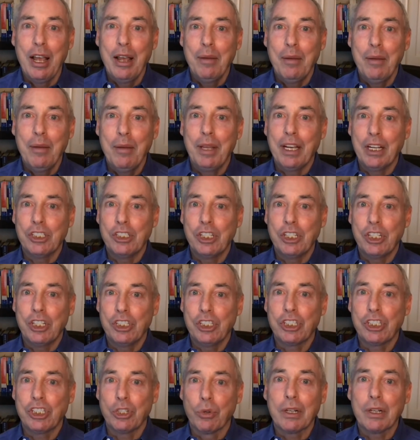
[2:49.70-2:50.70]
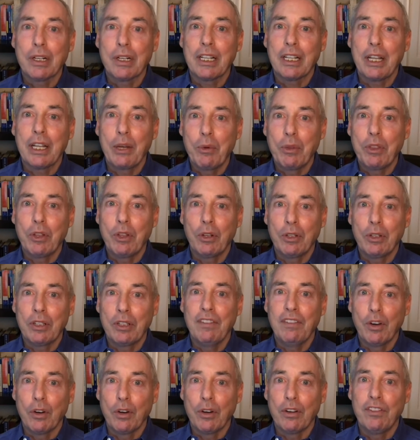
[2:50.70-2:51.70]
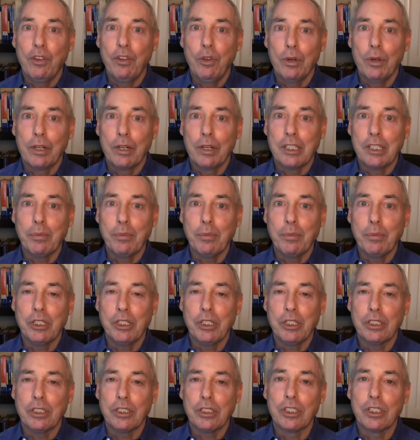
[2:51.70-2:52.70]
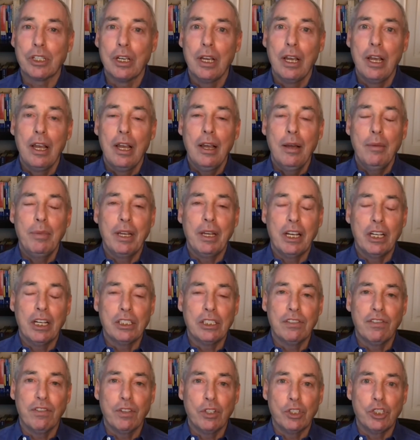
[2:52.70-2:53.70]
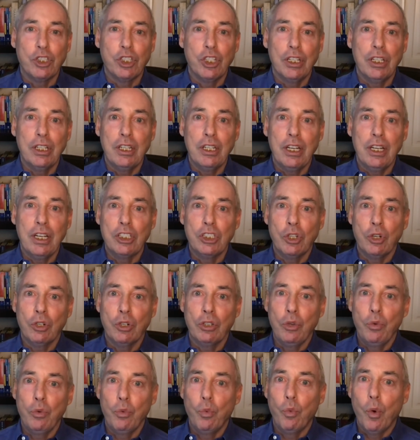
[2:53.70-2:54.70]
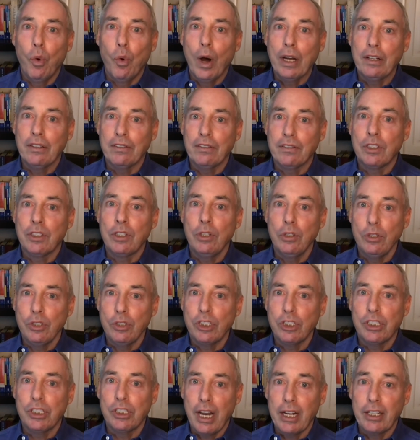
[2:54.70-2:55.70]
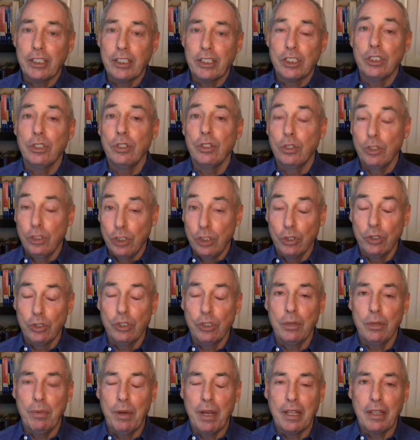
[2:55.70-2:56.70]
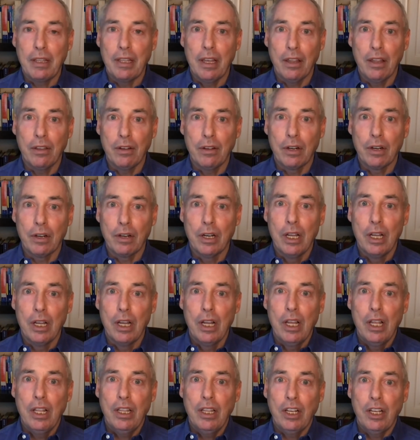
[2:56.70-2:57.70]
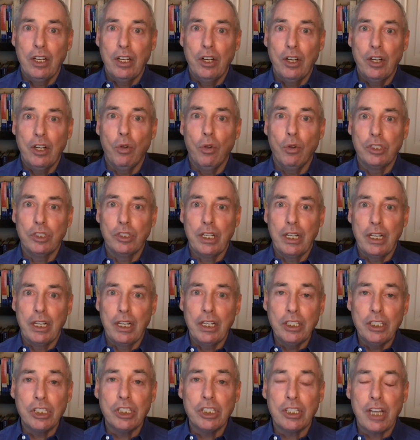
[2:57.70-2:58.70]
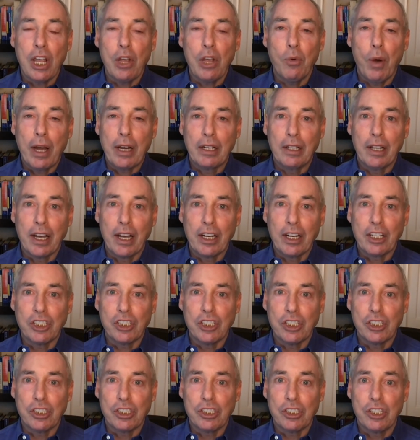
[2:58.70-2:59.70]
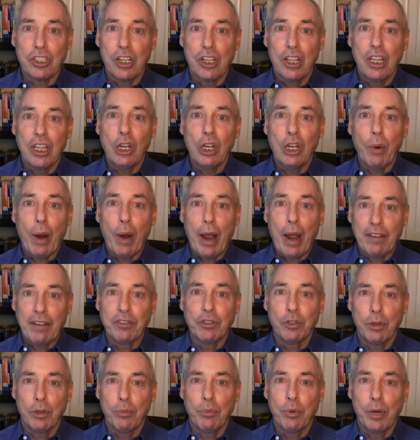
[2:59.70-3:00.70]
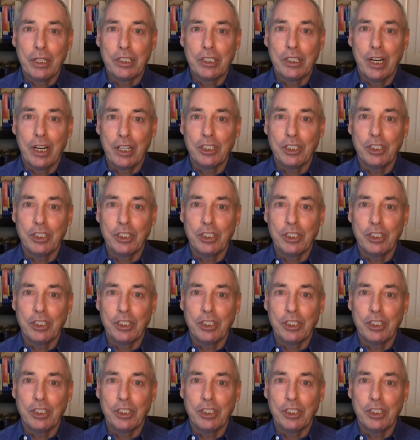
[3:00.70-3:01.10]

because historically, with only very few exceptions, because Virginia is only one of two states, New Jersey being the other, that holds its statewide elections the year after a presidential